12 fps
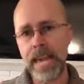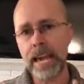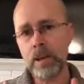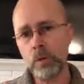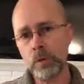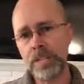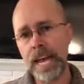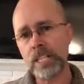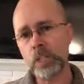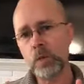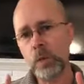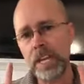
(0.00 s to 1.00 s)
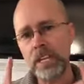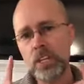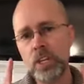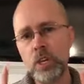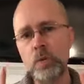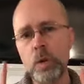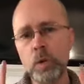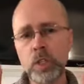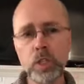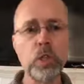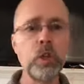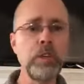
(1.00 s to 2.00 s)
that, that's when you will
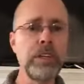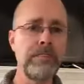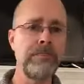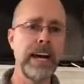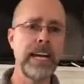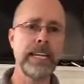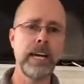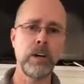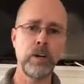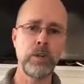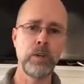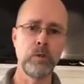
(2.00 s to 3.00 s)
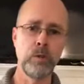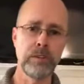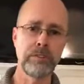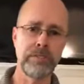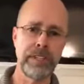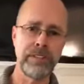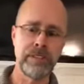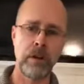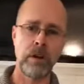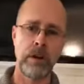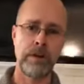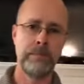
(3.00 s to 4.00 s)
truly find out who your real friends
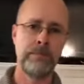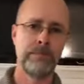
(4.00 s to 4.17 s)
are.